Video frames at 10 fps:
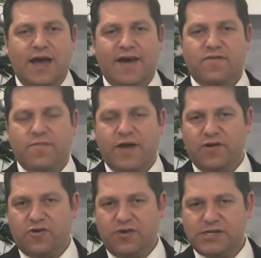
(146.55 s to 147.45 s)
Have a
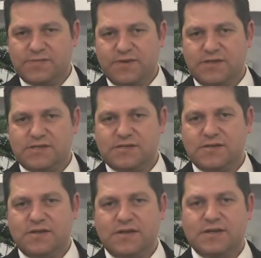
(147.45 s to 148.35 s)
Merry
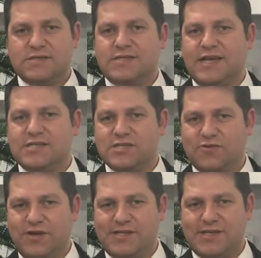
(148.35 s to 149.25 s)
Christmas, season's
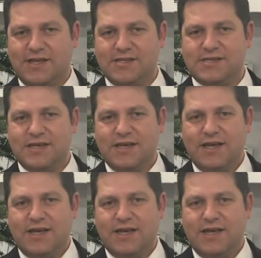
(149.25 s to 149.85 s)
greetings,